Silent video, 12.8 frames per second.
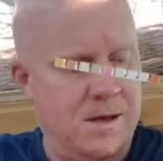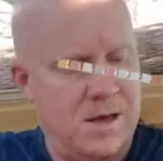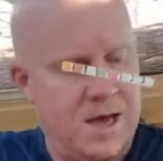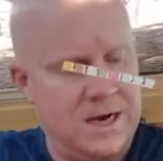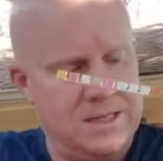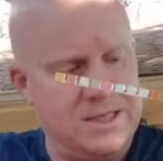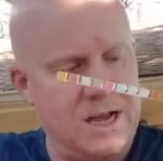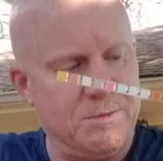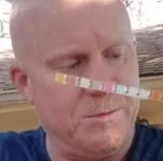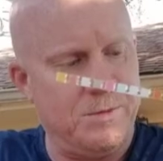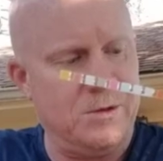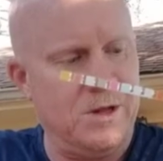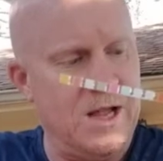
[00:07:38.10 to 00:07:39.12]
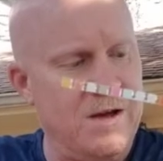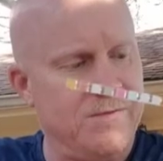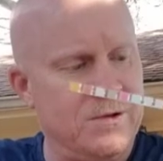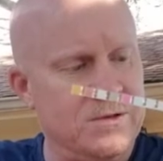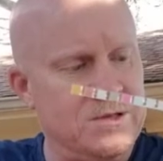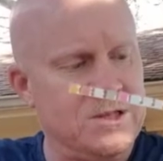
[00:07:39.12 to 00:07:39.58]
acceptable
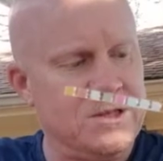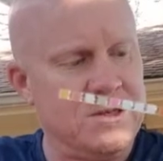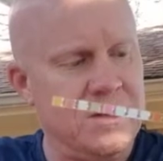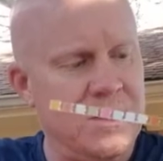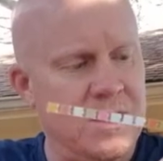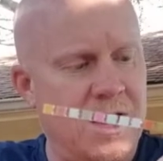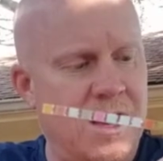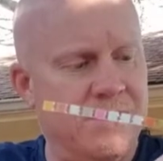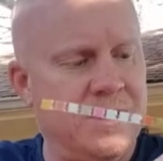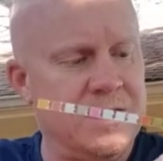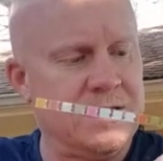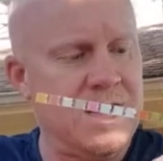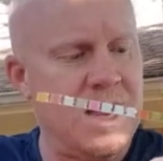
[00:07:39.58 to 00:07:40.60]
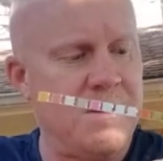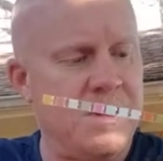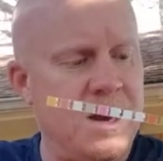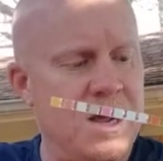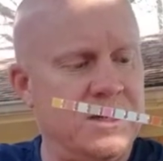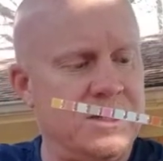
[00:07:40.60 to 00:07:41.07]
levels of
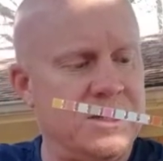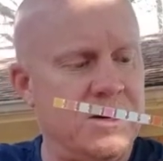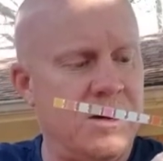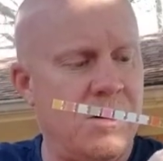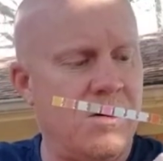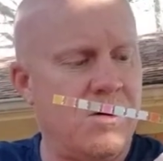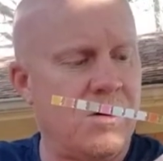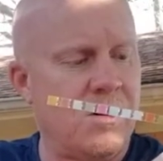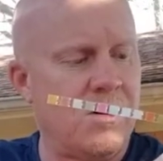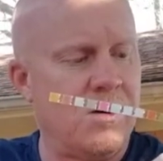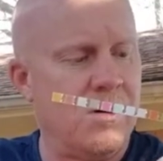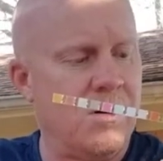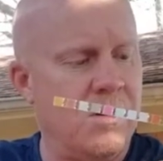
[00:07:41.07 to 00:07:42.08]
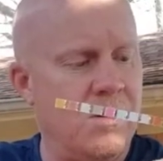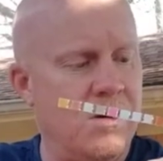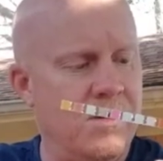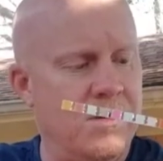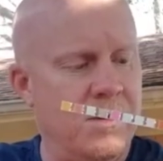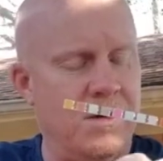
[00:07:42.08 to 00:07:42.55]
contamination are,
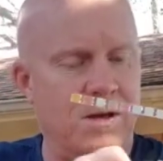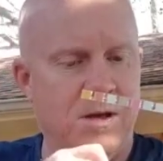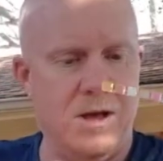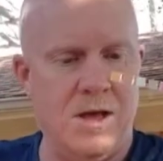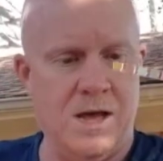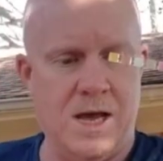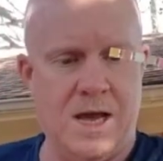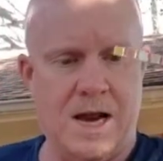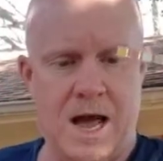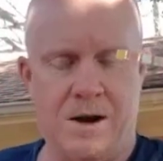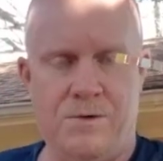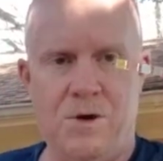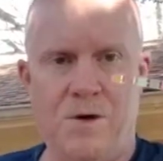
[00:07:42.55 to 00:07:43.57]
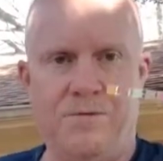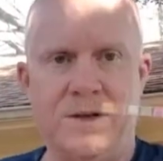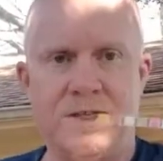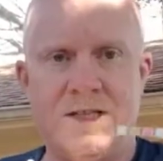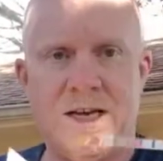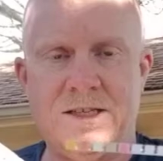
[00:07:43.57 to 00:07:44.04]
and I don't know if
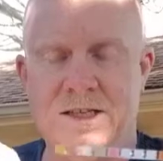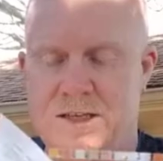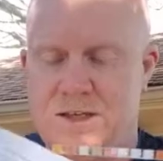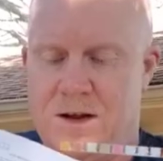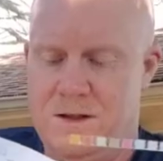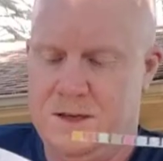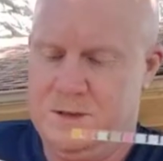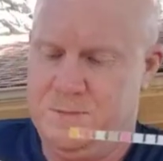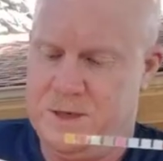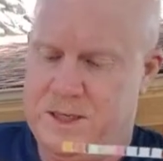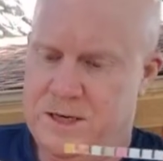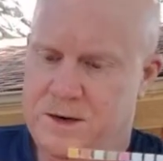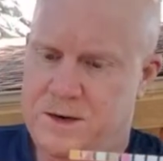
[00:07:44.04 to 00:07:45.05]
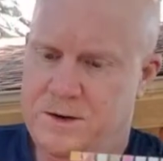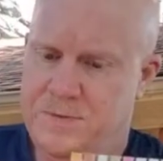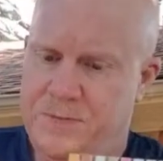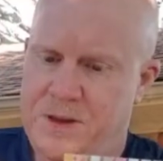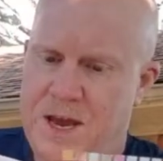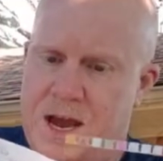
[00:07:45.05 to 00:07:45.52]
it says this on this material.
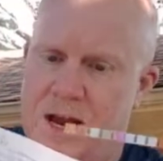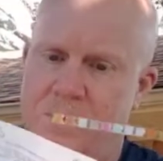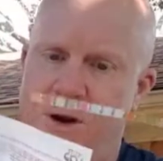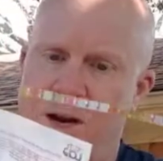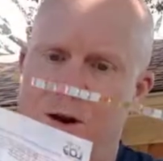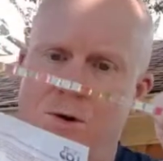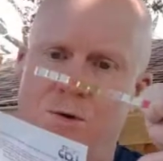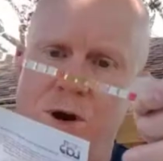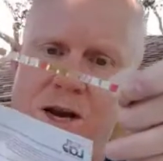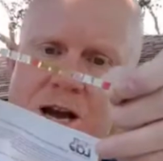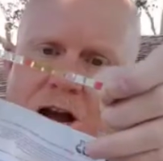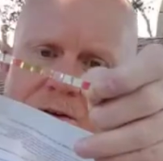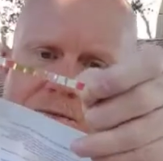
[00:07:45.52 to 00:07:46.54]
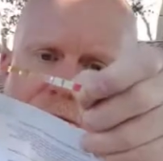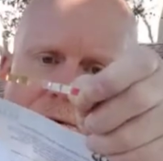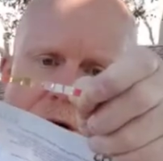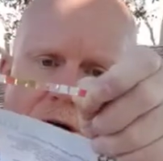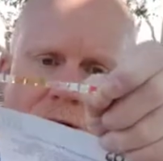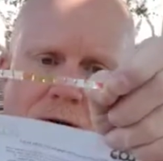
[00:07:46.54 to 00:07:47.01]
Yeah, here we go. Quick guide for
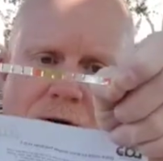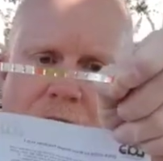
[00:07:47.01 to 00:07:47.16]
water